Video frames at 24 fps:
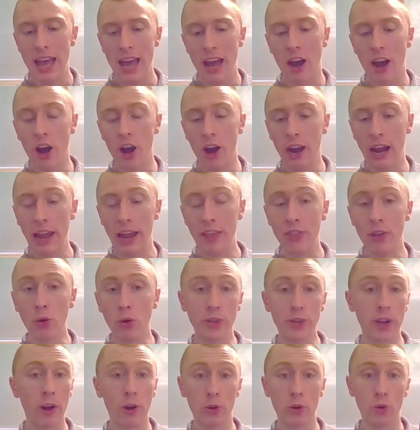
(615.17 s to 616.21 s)
and
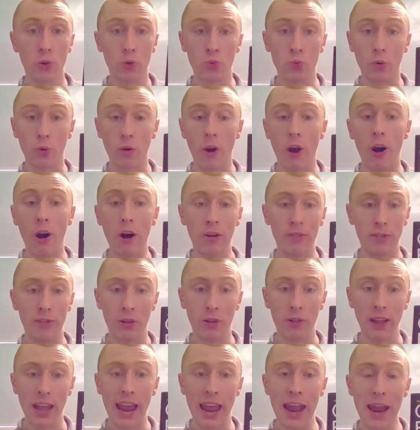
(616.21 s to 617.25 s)
those characters were
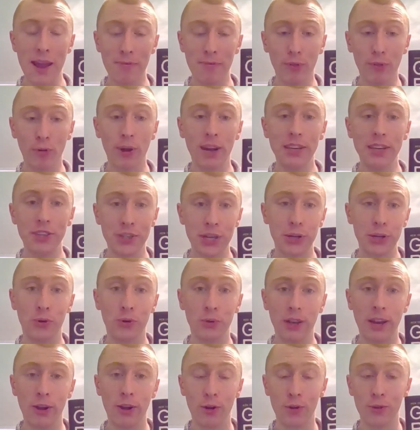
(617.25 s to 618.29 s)
awful. Every
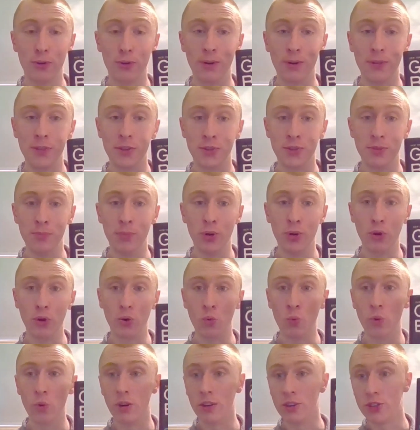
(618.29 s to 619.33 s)
single character in this
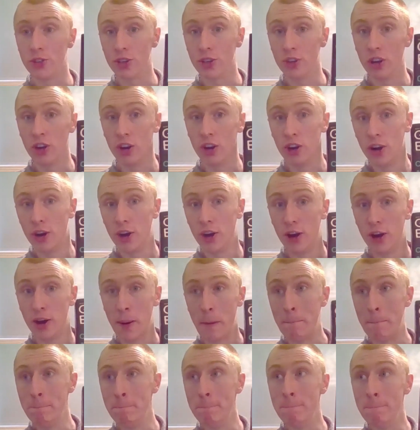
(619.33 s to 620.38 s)
book was
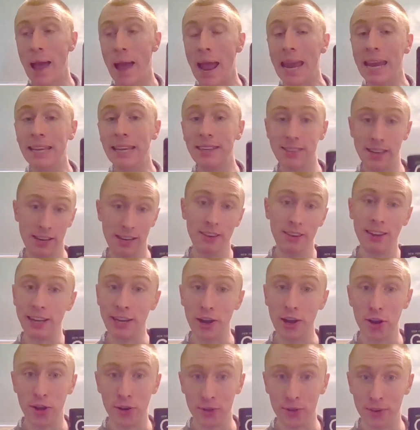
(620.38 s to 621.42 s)

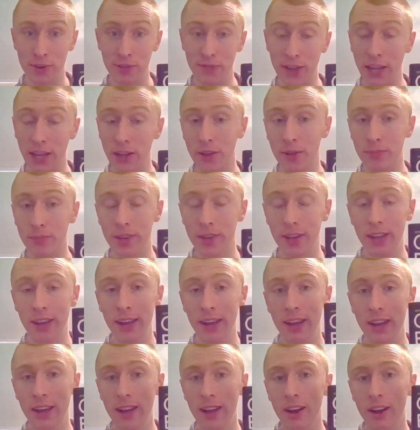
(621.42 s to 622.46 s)
amazingly undeveloped.
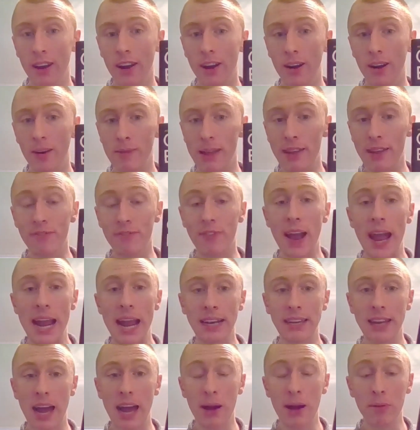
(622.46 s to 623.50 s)
In
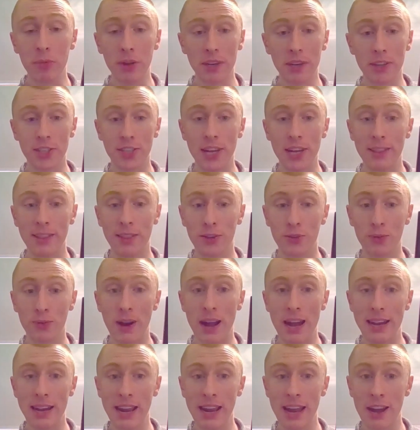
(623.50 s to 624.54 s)
fact, I'm going to say this
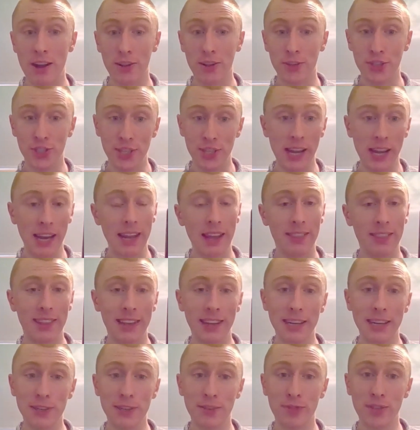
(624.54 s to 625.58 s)
right now. City at the
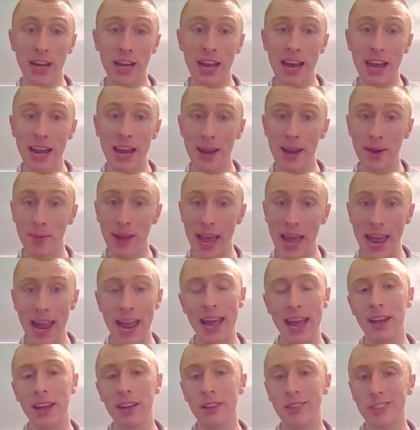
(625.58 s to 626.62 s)
End of Time
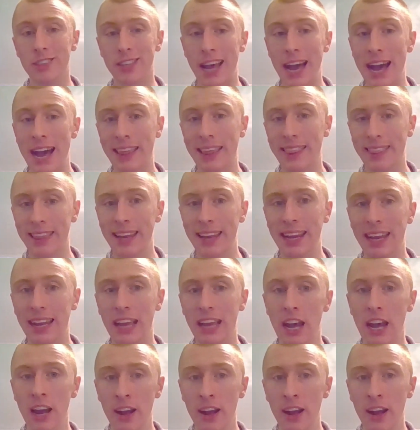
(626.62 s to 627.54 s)
has, I think,